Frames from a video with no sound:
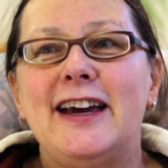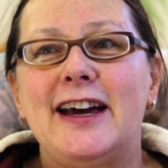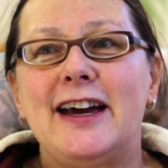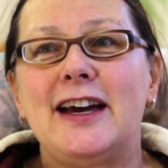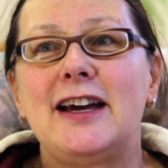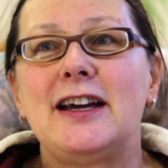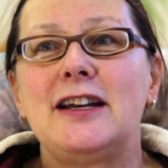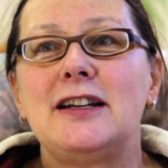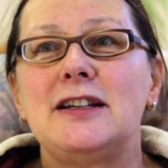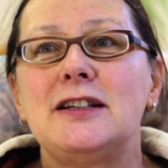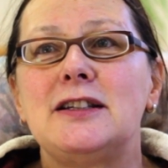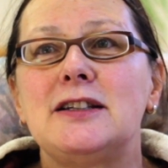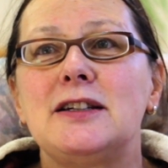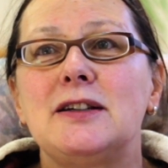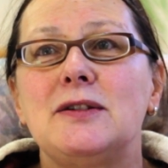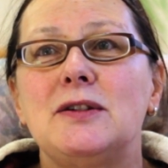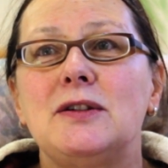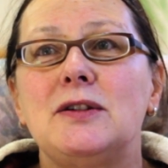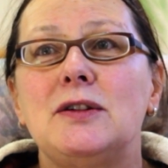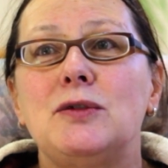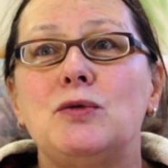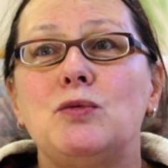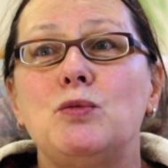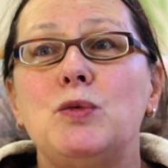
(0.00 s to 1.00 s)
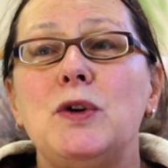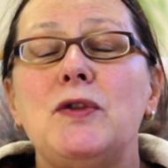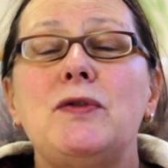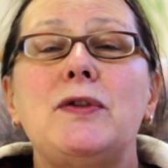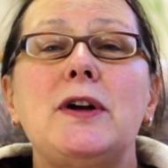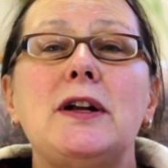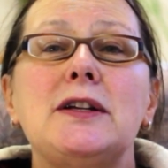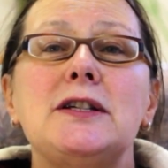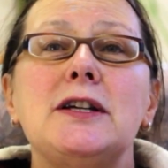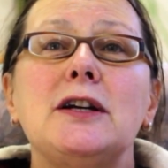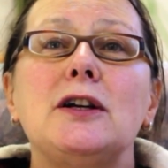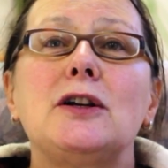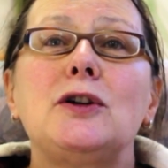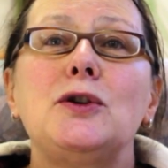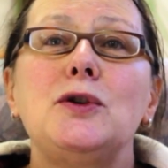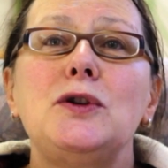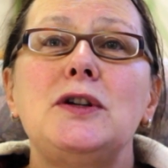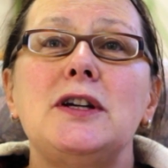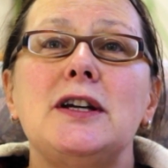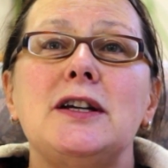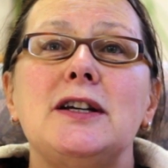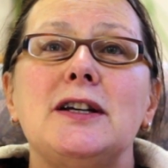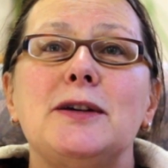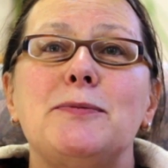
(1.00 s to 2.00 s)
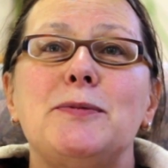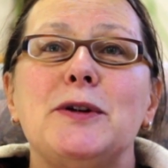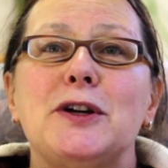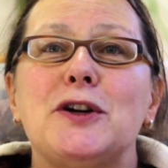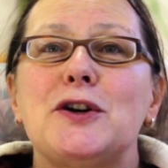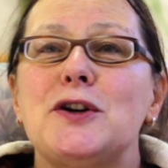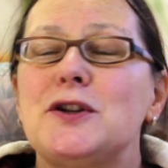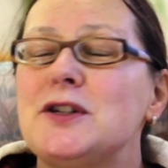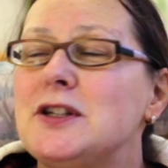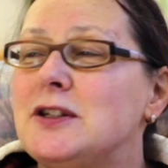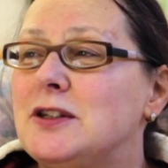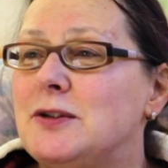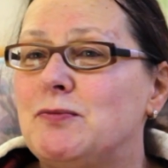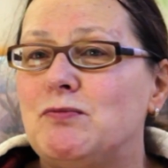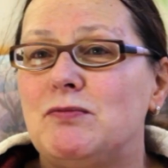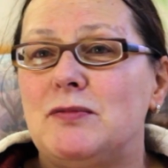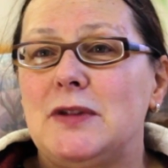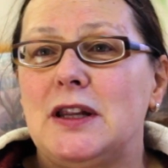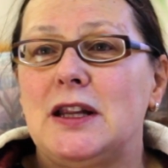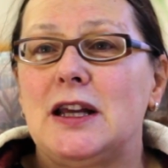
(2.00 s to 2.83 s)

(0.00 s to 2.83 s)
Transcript: and we felt included because